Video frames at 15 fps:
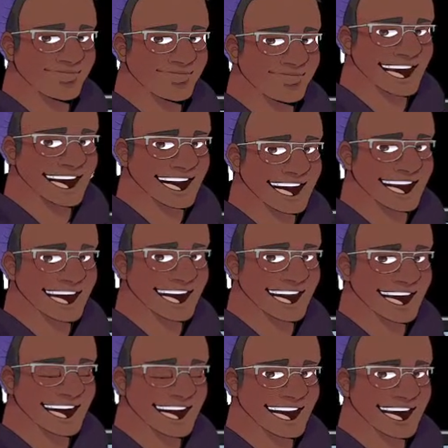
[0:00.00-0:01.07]
Right?
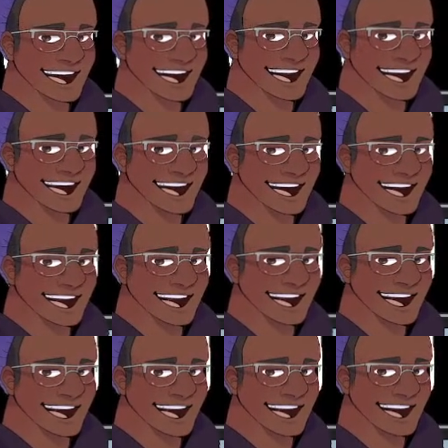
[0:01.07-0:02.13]
They're all banking on
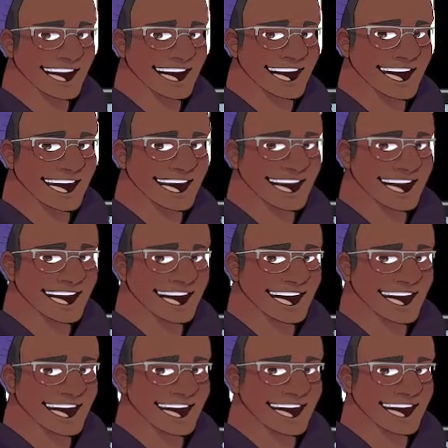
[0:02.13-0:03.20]
year 4 where
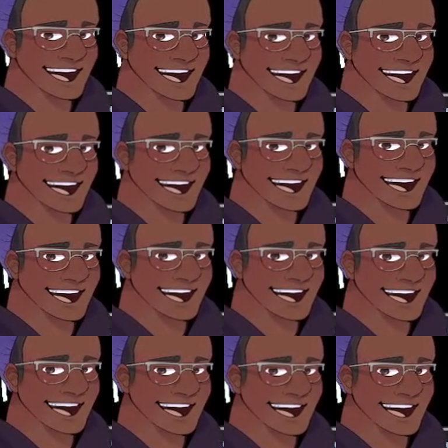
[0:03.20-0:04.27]
the company
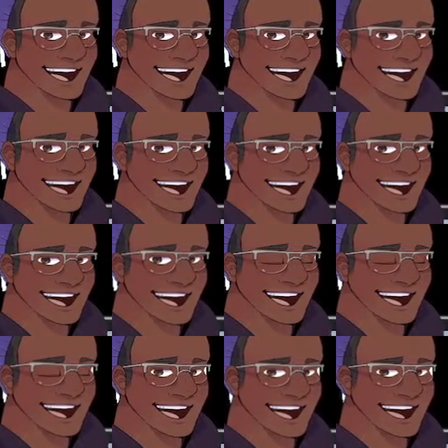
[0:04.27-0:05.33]
will start making
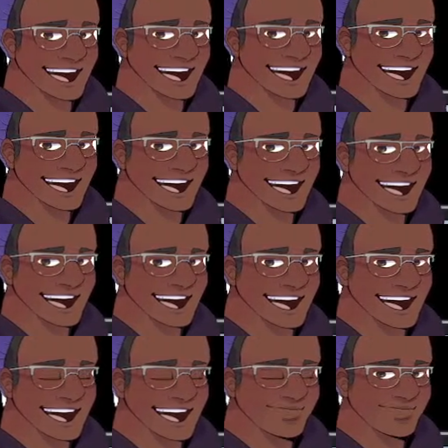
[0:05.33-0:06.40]
mucho dinero.
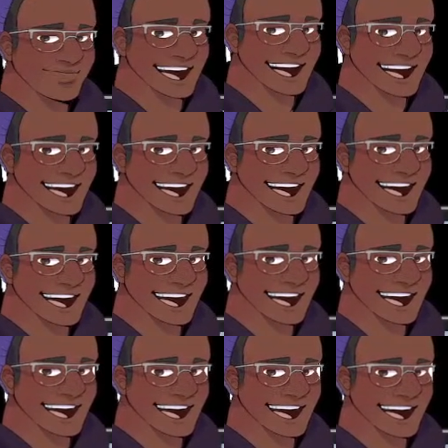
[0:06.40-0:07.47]
You see what I'm saying?
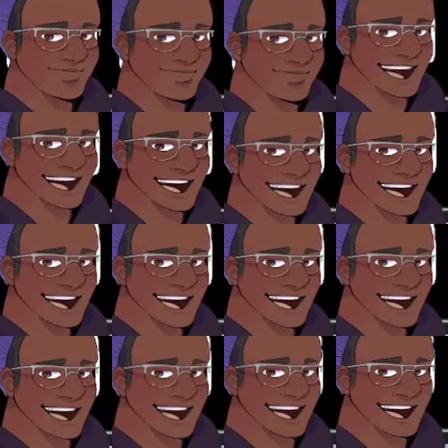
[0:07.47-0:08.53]
As the graph
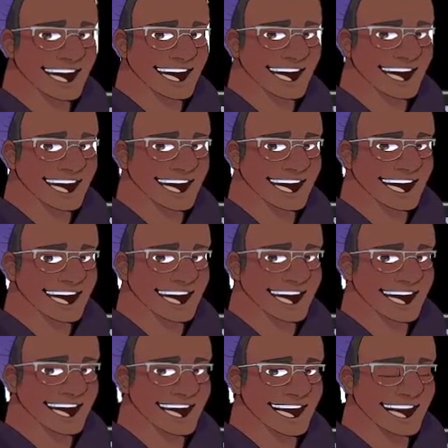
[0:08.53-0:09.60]
goes up, when the line
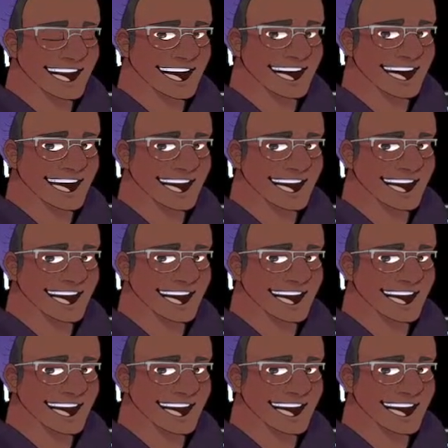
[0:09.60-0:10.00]
goes up.